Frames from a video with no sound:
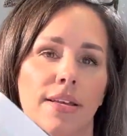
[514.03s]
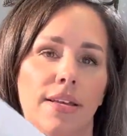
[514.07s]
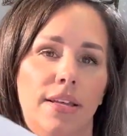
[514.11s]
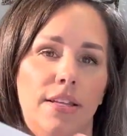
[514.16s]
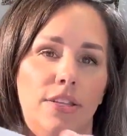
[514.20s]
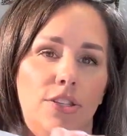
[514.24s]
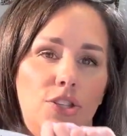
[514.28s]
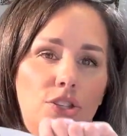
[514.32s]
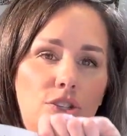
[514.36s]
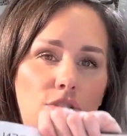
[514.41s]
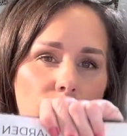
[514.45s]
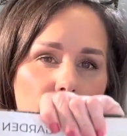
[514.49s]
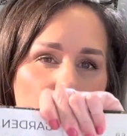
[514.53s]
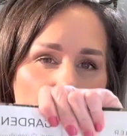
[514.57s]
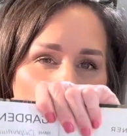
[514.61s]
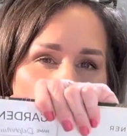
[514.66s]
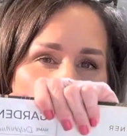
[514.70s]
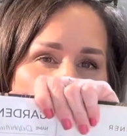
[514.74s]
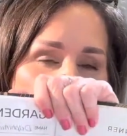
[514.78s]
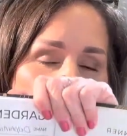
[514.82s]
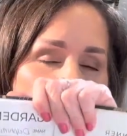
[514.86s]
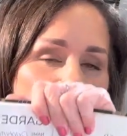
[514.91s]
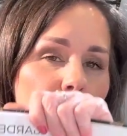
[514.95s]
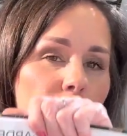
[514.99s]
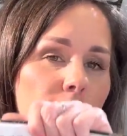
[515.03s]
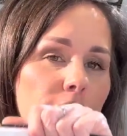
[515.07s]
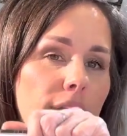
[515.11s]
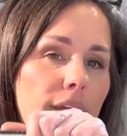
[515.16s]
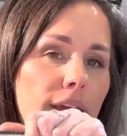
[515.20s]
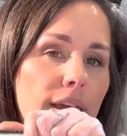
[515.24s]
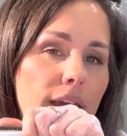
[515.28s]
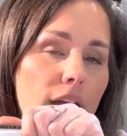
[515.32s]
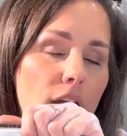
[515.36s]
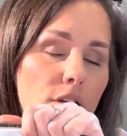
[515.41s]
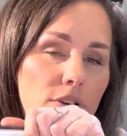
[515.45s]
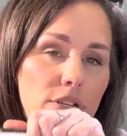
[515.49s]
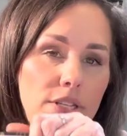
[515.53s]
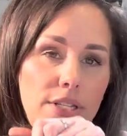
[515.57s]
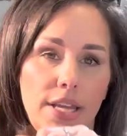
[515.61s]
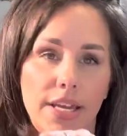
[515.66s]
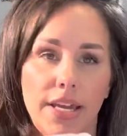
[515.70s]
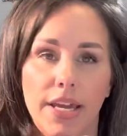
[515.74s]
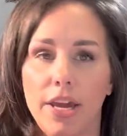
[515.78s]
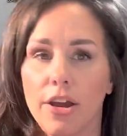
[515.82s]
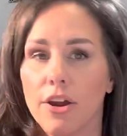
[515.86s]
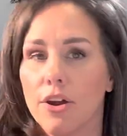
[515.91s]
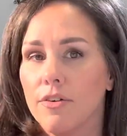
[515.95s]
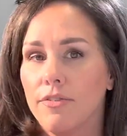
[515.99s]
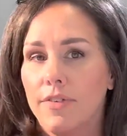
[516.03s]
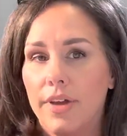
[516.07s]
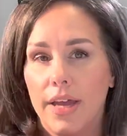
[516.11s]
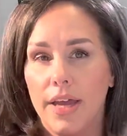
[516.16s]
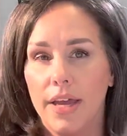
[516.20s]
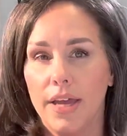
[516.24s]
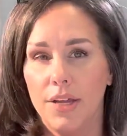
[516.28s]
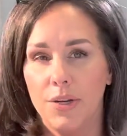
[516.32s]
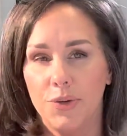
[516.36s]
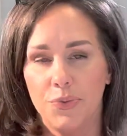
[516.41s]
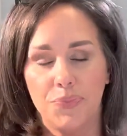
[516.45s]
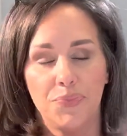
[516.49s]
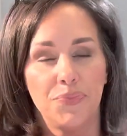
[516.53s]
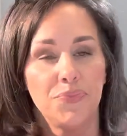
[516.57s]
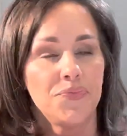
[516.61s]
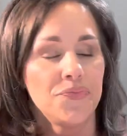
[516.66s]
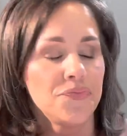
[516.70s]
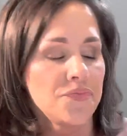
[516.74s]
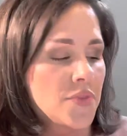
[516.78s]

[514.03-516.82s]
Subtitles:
And so I'm gonna put like how to take care of it and